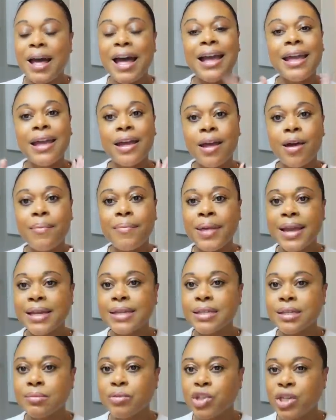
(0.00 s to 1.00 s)
I am
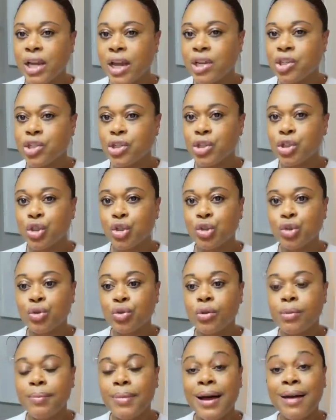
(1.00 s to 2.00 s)
making some changes
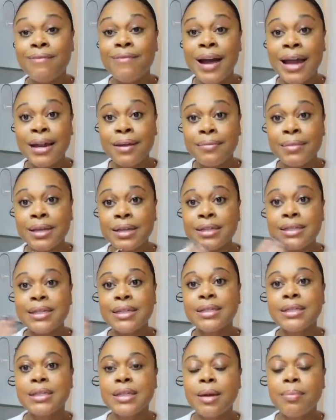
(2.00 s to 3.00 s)
to my vitamins
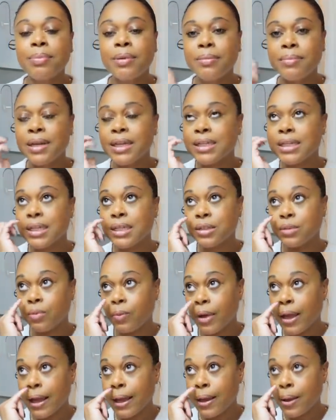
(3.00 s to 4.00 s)
and supplements as
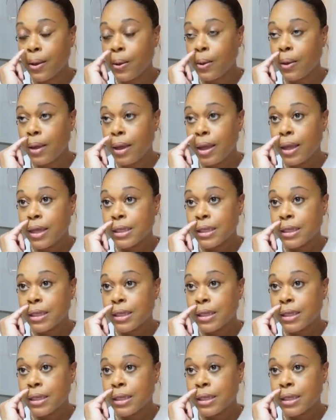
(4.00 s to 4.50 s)
well